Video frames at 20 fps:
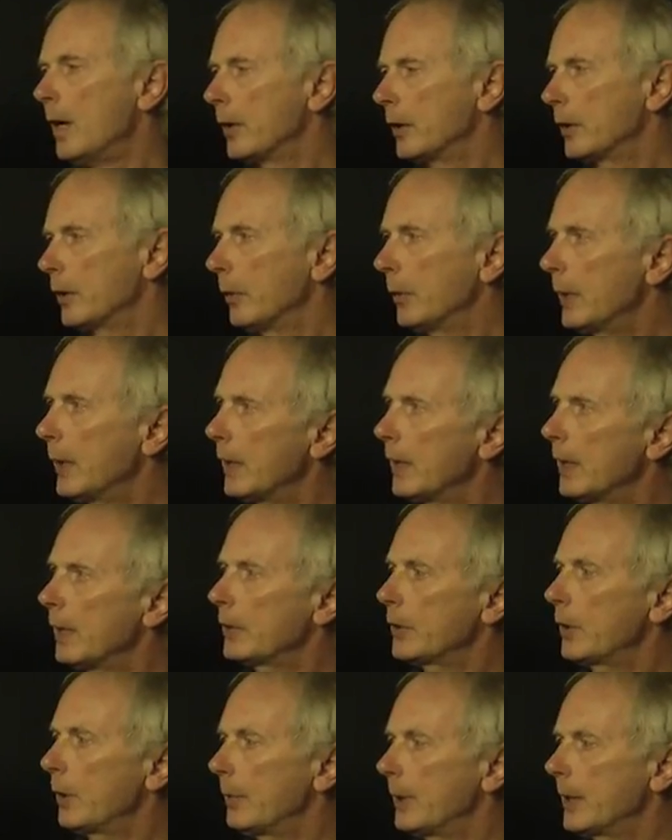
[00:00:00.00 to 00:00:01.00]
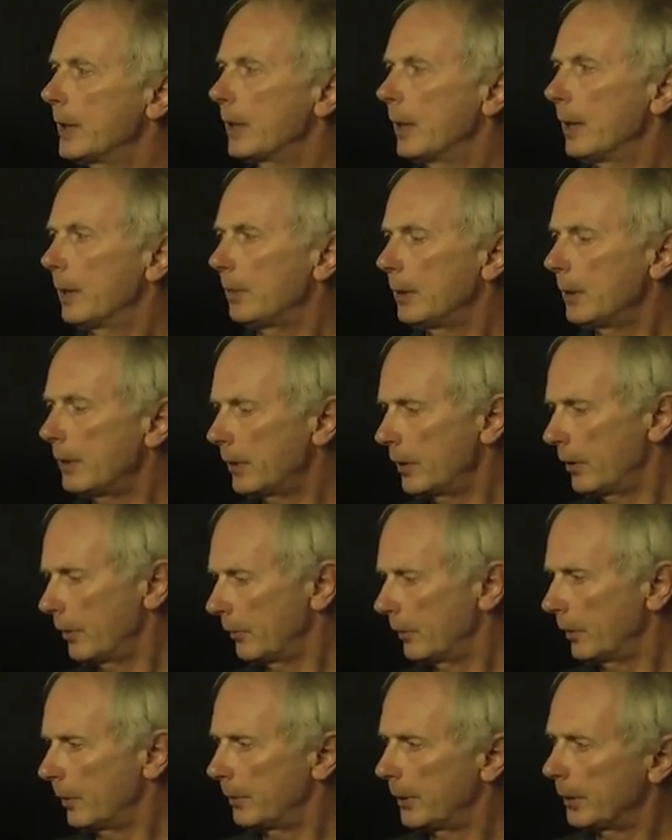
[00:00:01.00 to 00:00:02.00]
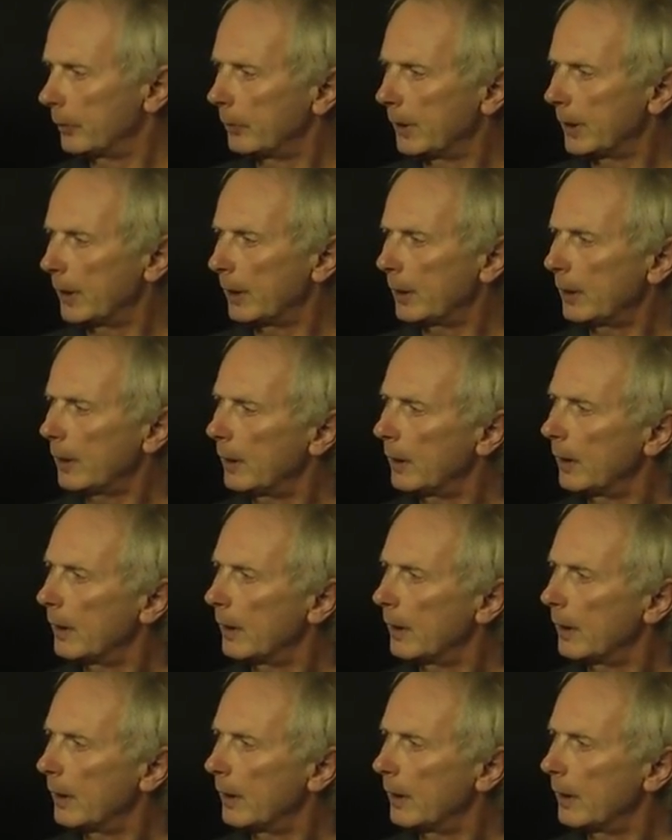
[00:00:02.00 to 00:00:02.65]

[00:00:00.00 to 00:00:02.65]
So here are some examples from the wheel